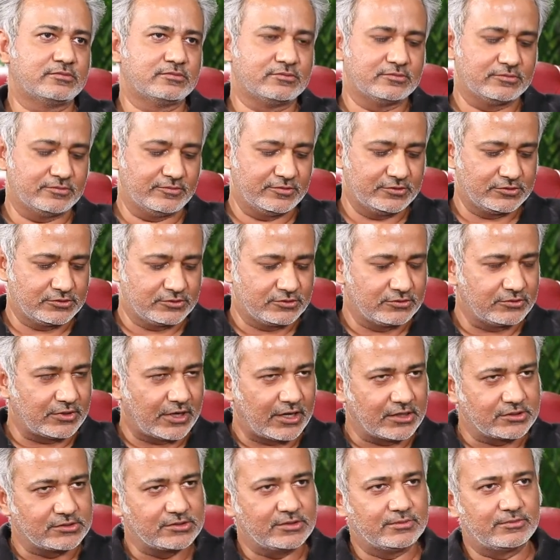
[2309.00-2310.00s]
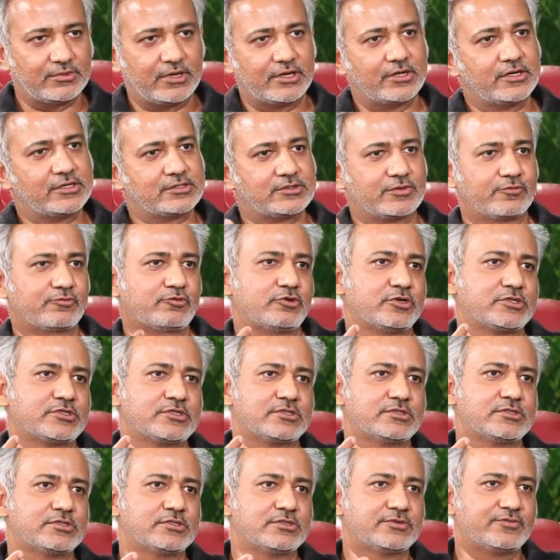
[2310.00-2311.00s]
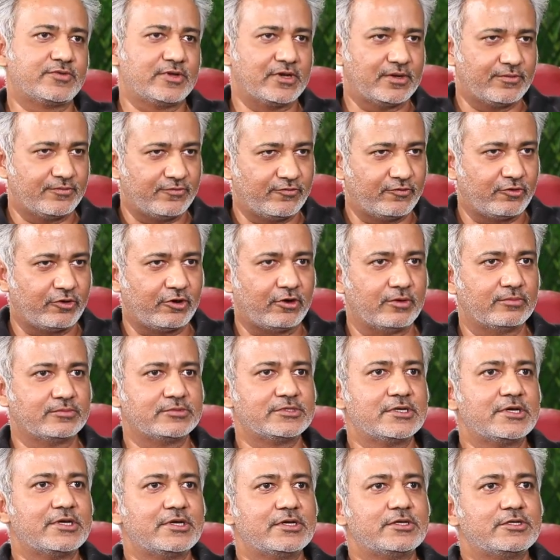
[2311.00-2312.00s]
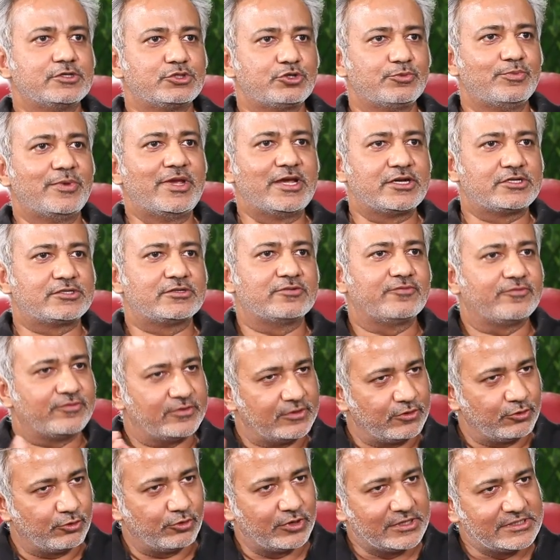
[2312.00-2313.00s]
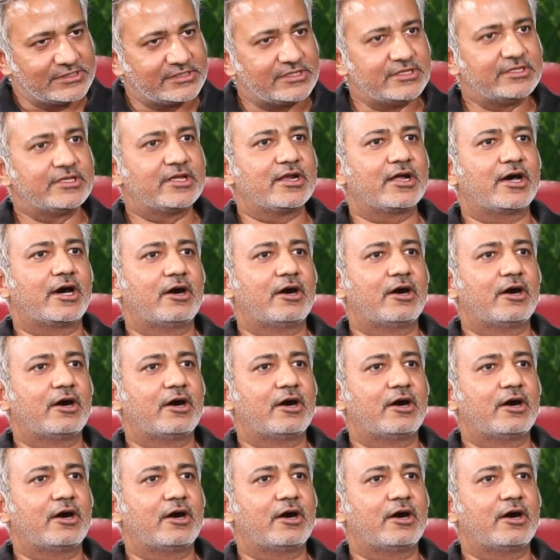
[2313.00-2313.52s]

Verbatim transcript: We used to ask them hundreds of questions, fill up forms to make go and see their